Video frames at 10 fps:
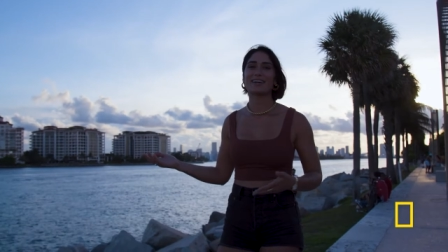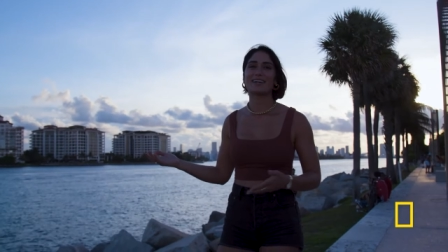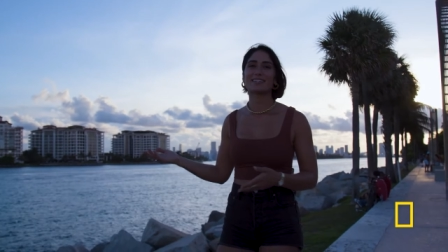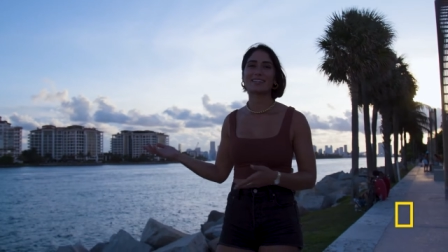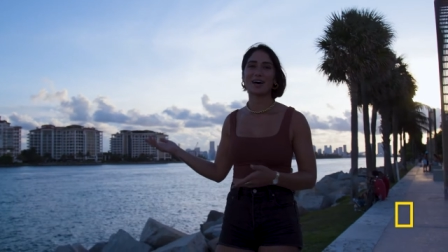
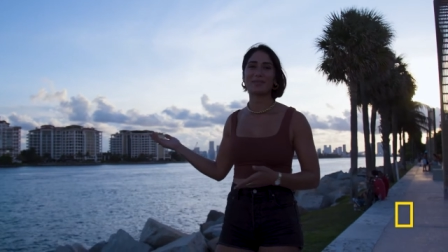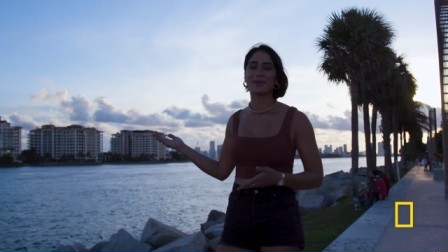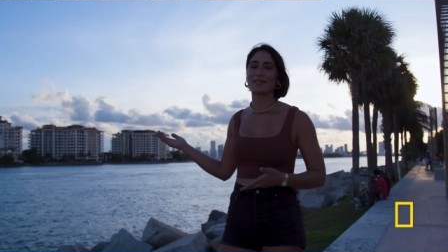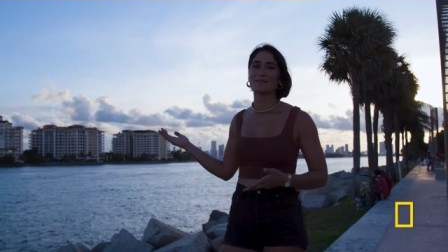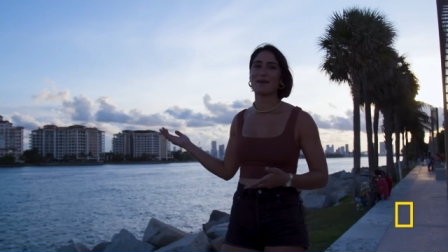in South
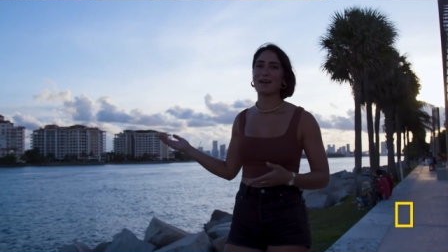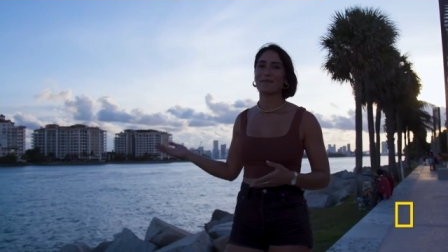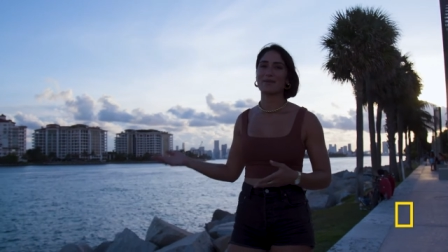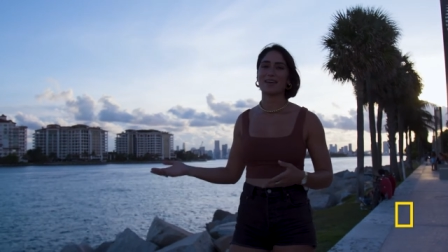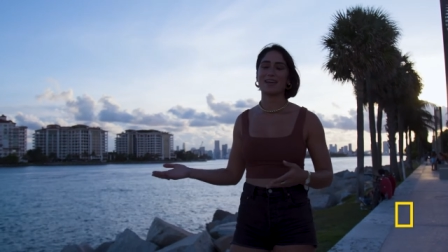Beach,
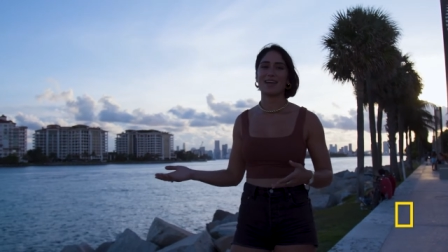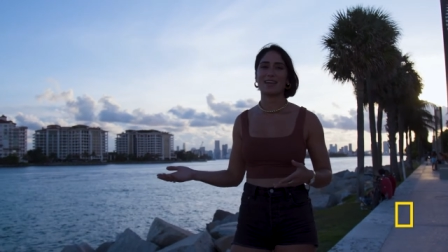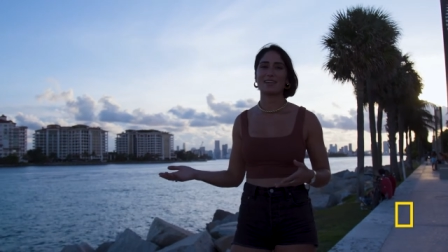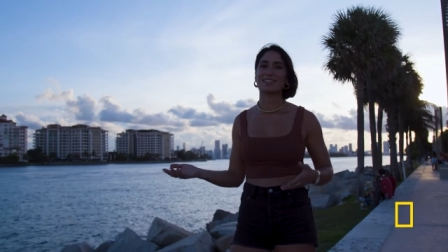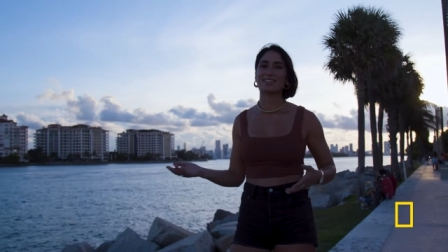Miami,
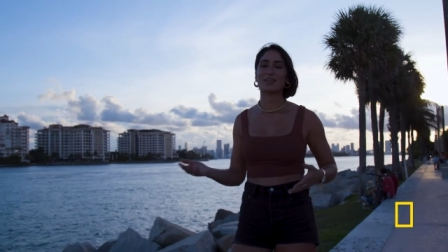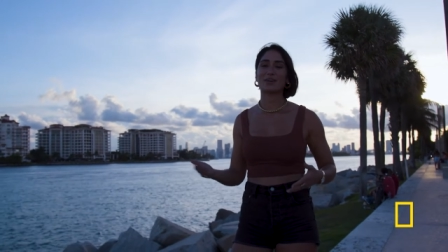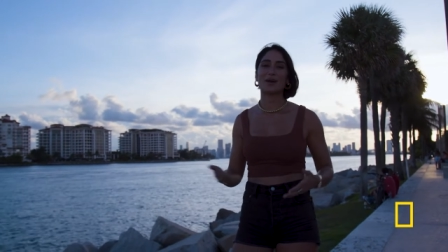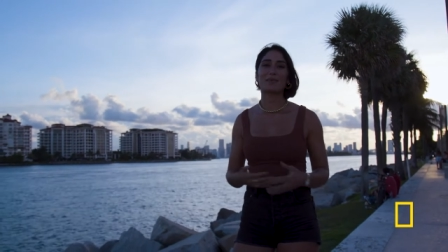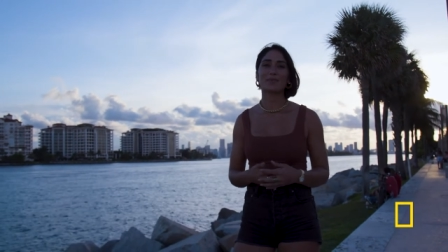and it's an
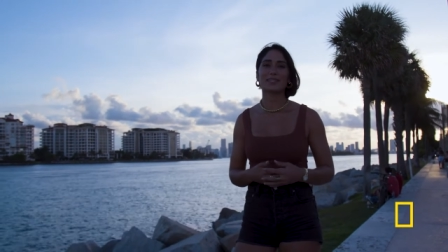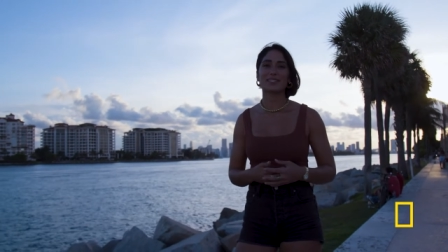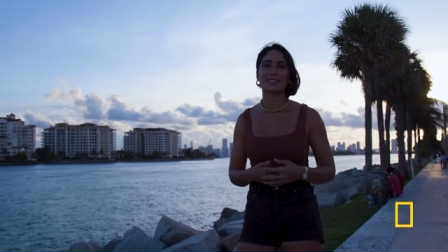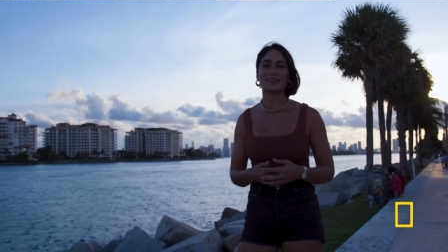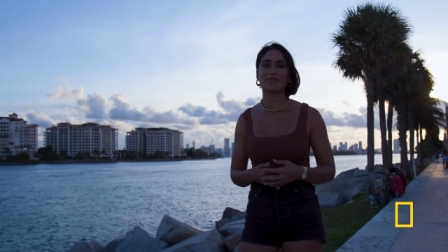incredible place
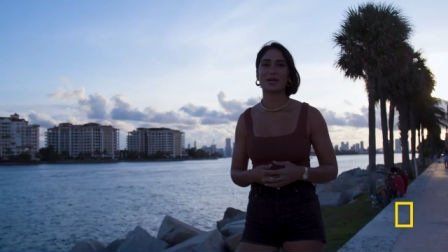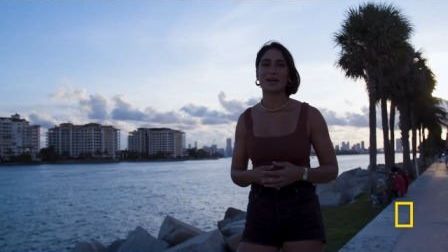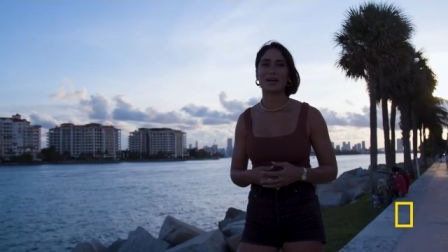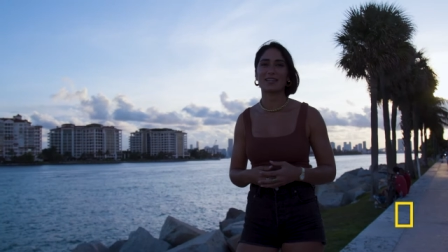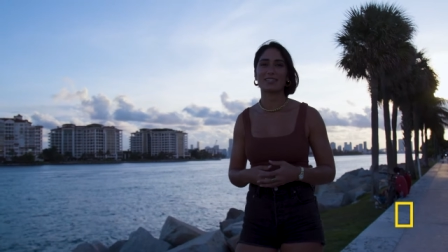to live
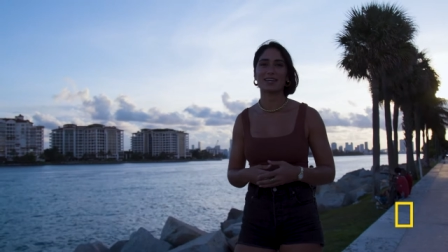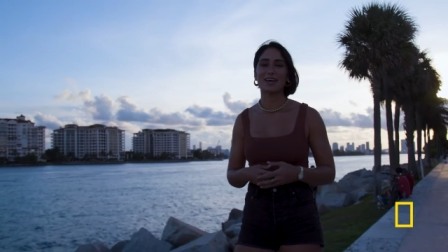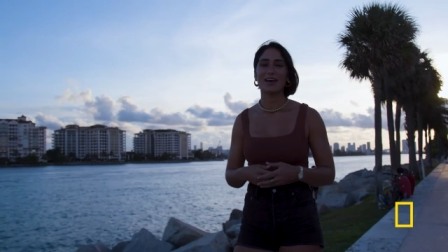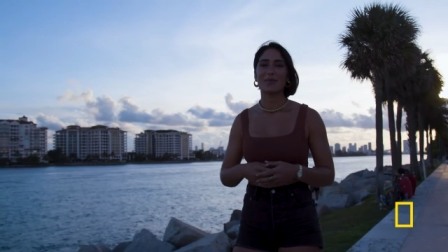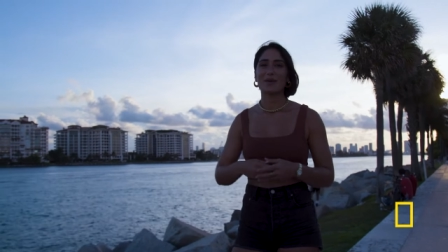because
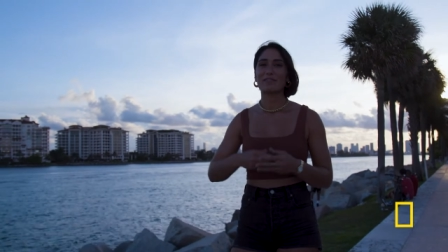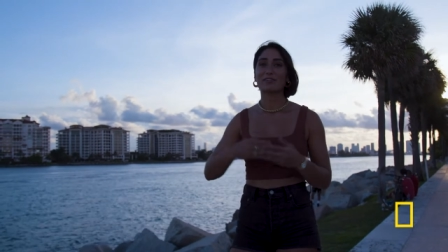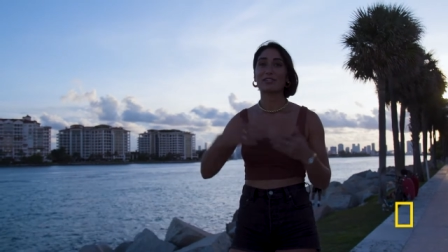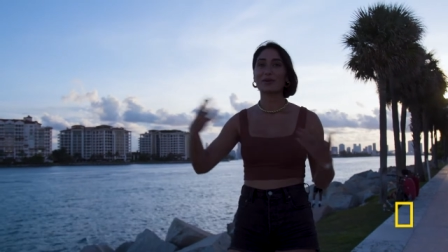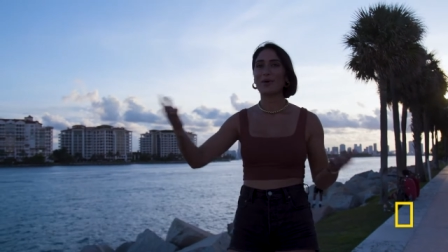we have
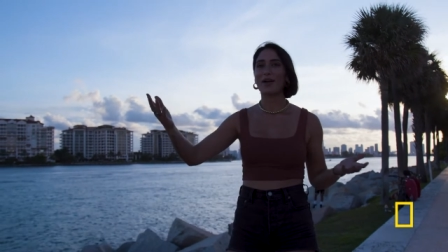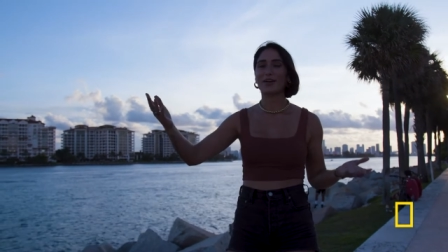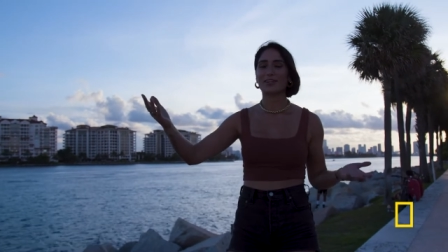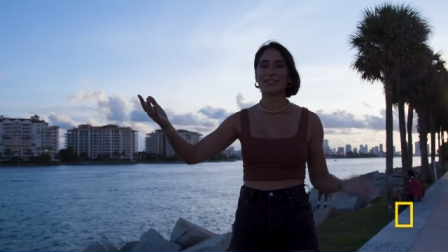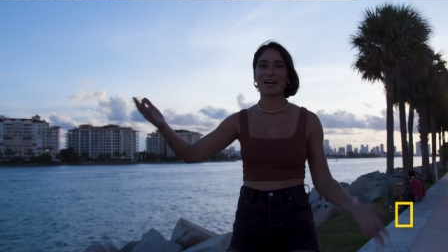clear
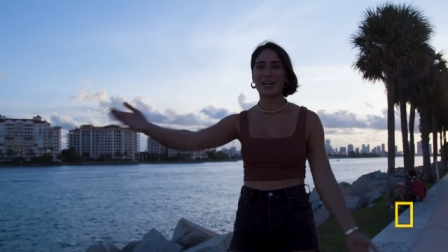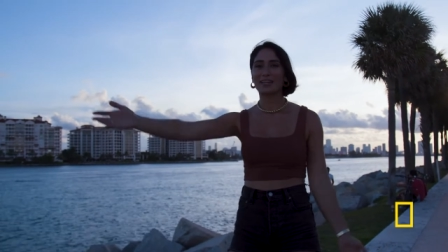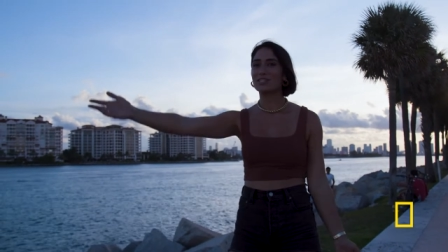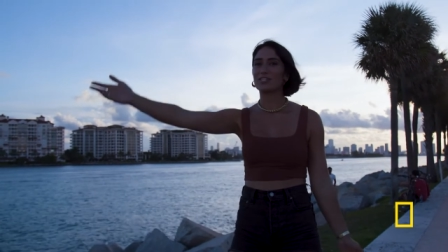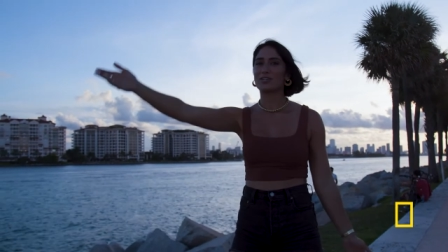waters that I
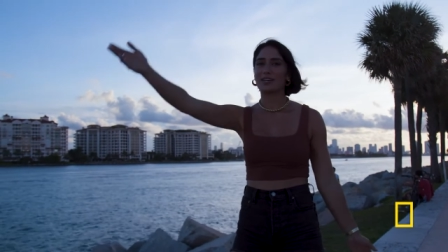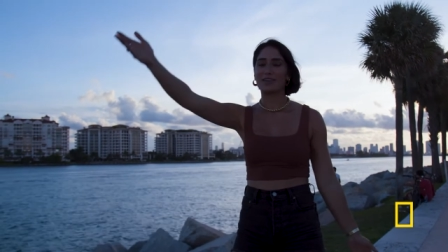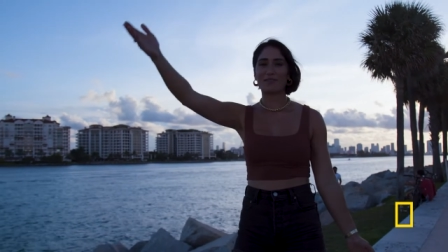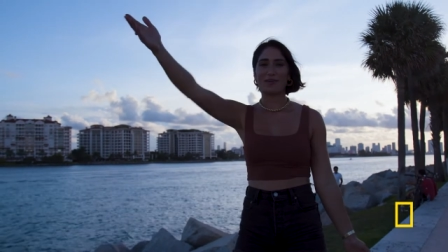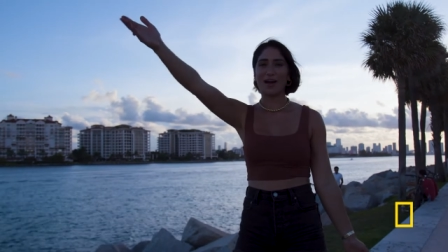can shoot
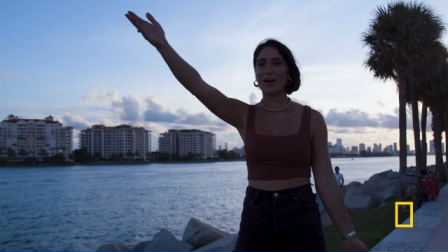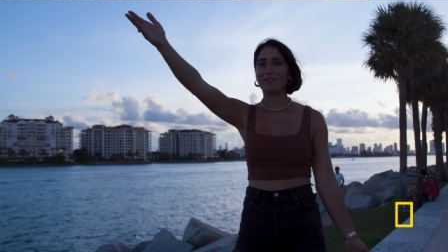in right